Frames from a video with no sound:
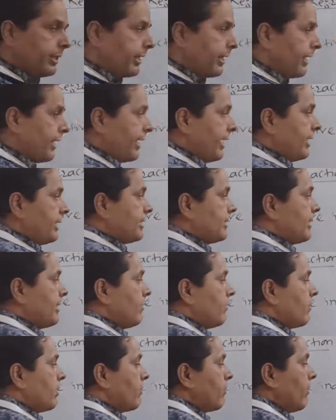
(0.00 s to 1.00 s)
it is
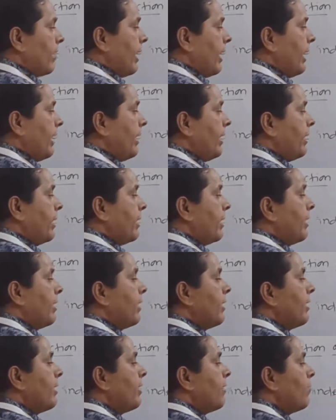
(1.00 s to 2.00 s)
given by
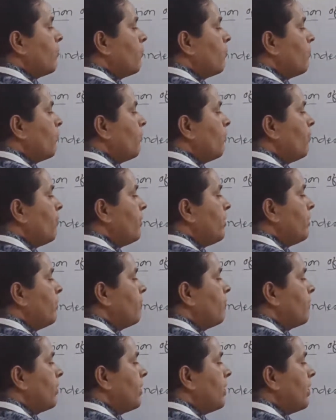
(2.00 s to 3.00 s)

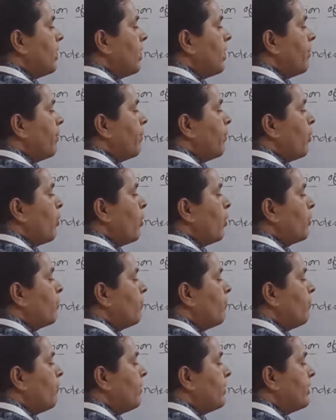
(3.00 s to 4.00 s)
V1
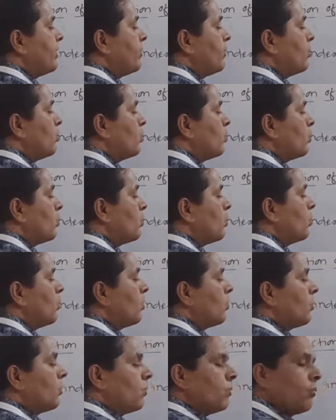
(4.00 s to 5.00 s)
upon V2.
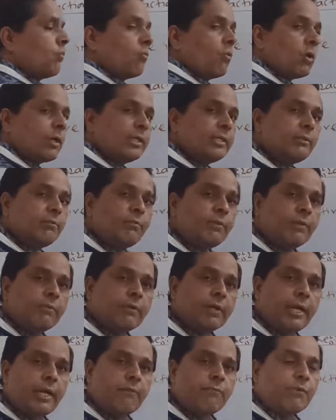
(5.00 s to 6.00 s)
What is
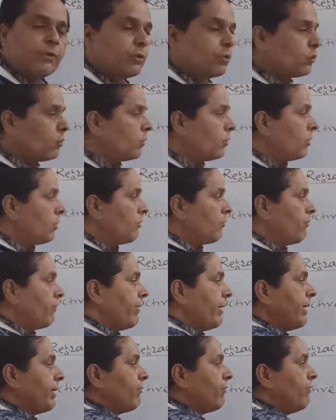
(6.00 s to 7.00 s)
V1 and V2?
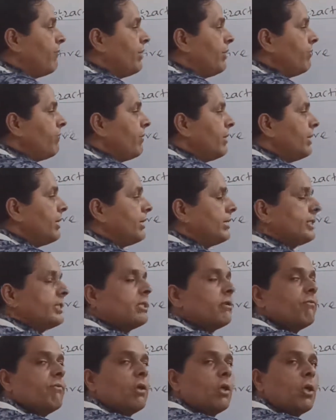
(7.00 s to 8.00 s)
Where V1 is
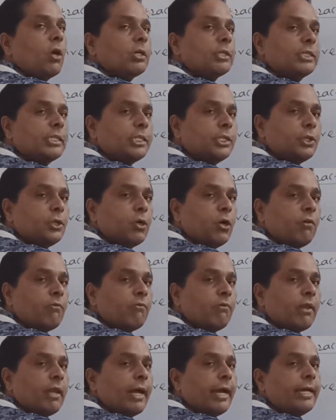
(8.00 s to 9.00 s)
the velocity
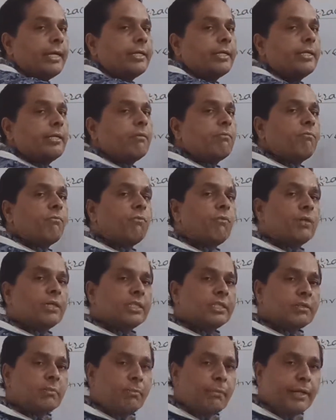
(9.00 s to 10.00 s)
of light in
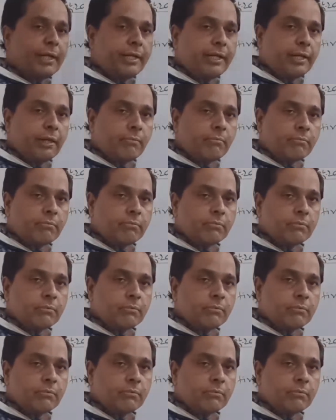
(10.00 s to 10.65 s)
first medium